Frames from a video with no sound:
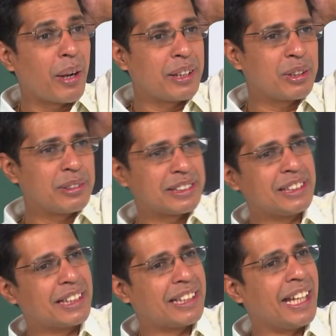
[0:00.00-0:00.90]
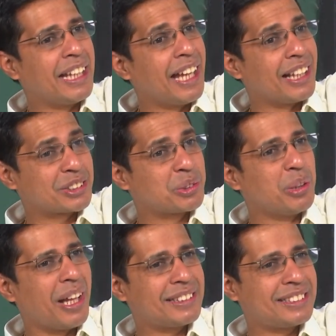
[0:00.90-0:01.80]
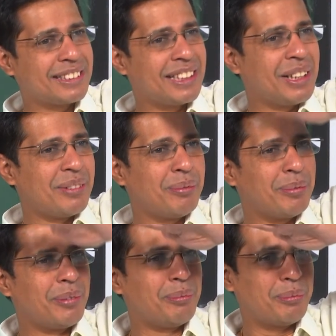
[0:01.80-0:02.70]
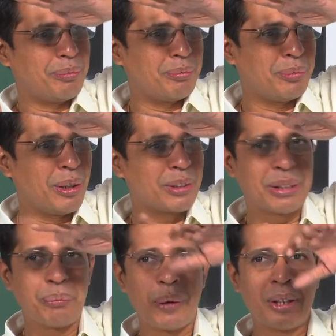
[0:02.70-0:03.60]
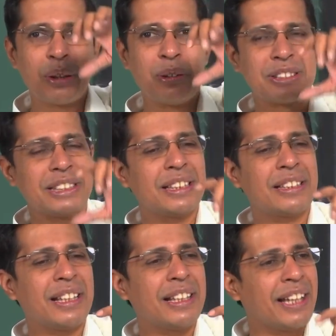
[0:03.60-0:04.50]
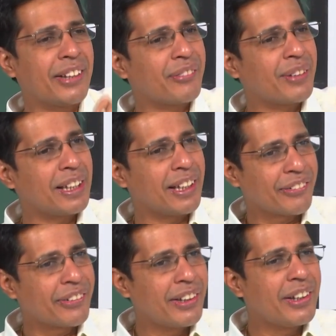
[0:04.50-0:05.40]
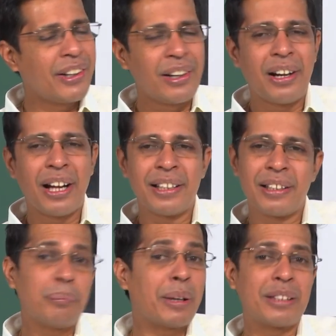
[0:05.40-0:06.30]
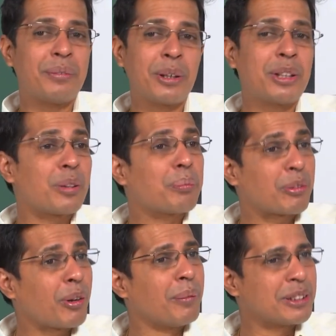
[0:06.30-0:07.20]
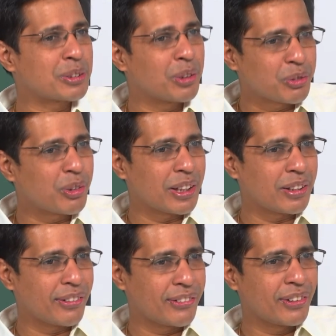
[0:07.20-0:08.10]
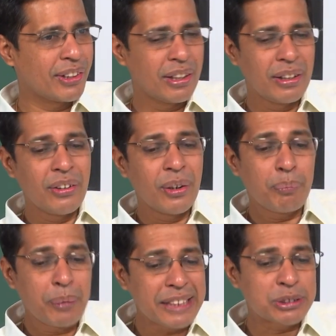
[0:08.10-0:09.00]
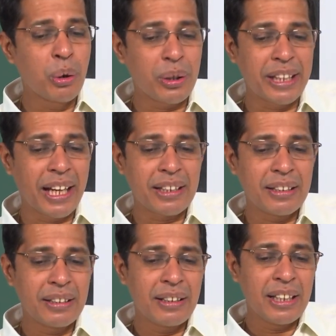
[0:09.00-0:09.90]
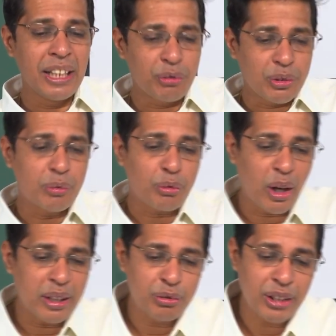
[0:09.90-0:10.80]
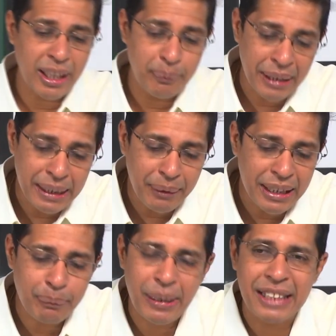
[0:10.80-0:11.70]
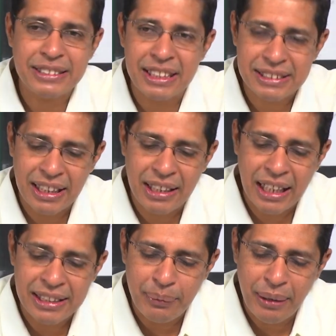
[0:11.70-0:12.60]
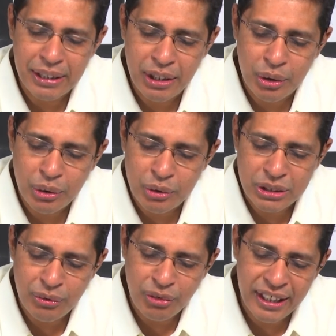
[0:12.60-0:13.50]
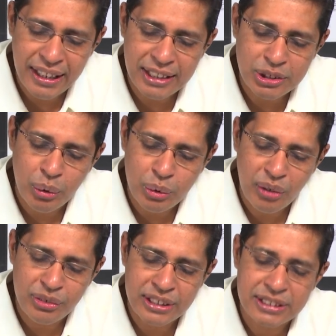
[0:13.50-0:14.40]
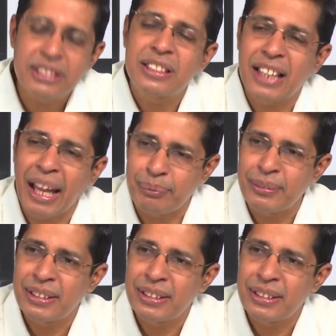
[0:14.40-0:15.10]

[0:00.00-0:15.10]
point, you will see that the area is too large. Below some point, you will see that the area is very less, and but but your performance goes for a toss. Please note that if for, if there are many many branches and ultimately your 1005 gets out of this CAM